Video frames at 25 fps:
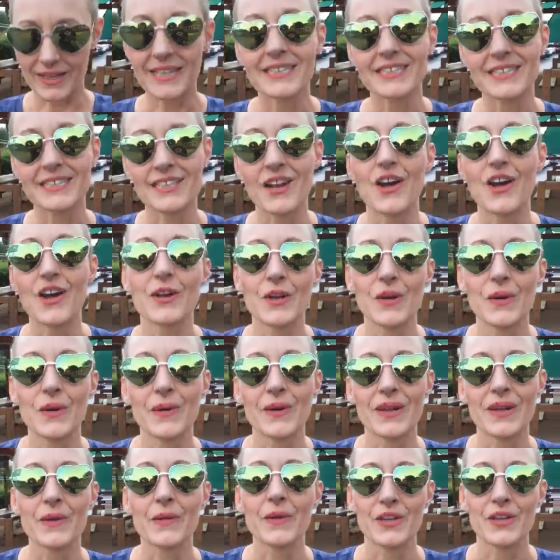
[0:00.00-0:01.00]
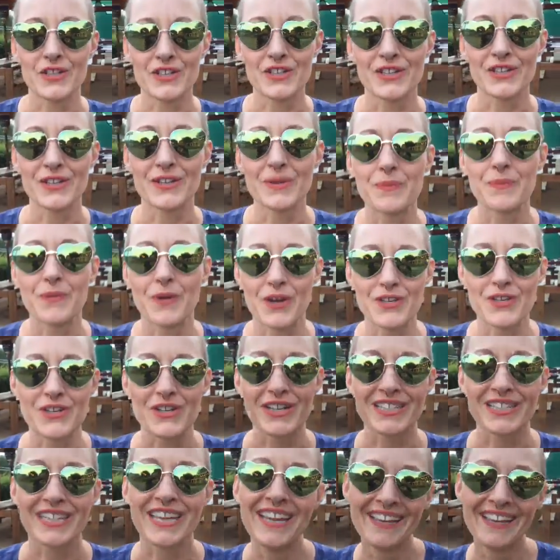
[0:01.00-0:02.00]
That is an ongoing question and
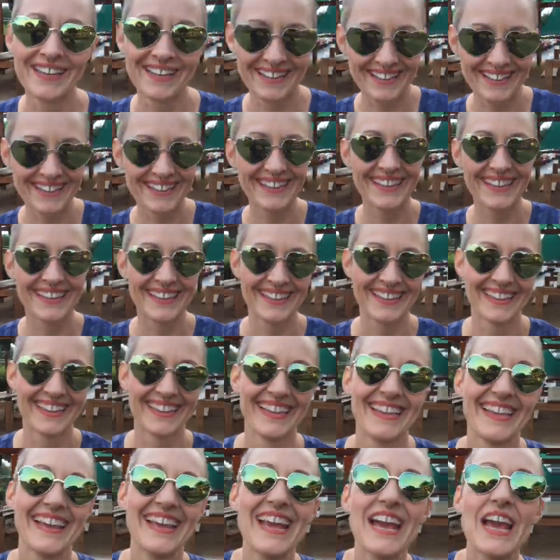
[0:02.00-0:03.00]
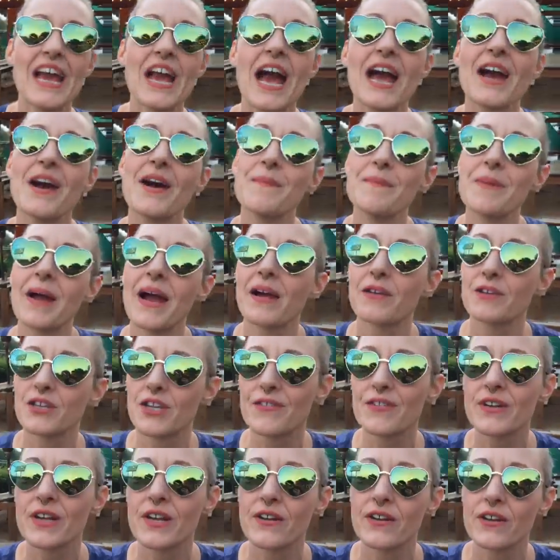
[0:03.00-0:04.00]
project.
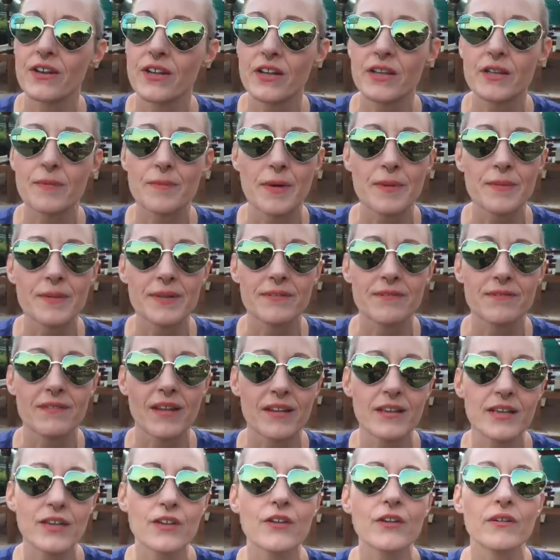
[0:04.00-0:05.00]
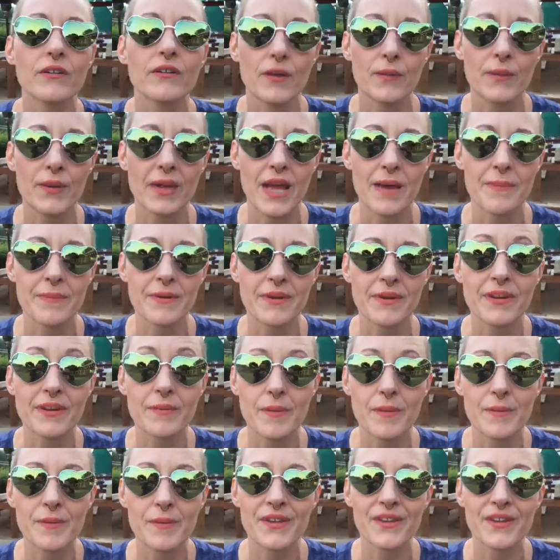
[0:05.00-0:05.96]
Jeff and I are good at the moment. I think are we happy at the moment?